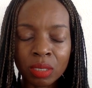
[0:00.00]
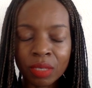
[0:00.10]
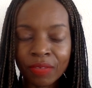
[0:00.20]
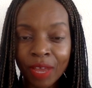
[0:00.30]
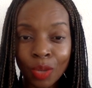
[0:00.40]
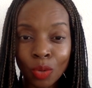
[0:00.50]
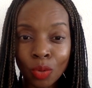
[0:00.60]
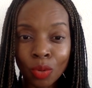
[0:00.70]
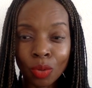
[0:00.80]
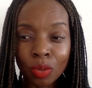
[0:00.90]
if I
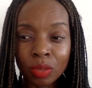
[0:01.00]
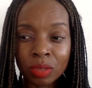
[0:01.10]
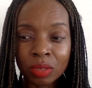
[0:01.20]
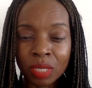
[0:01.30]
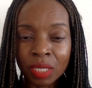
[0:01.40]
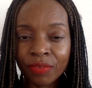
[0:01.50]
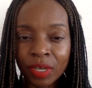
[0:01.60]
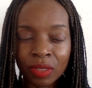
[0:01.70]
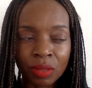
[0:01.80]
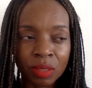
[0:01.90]
could, and if I
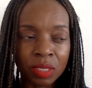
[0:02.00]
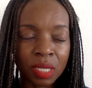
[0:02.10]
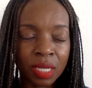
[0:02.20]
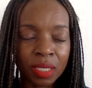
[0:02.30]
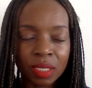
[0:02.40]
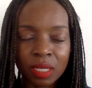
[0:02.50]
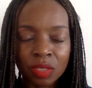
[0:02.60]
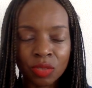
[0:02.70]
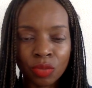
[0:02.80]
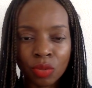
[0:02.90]
notice like at the
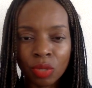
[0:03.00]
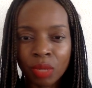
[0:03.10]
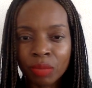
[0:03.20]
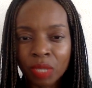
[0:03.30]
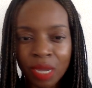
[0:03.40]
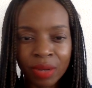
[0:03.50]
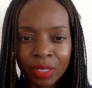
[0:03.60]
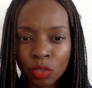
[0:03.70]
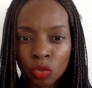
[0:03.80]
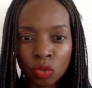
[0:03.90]
count of three I'm tired, I
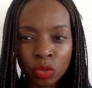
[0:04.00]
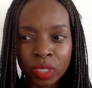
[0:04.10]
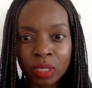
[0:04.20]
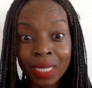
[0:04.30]
don't do it.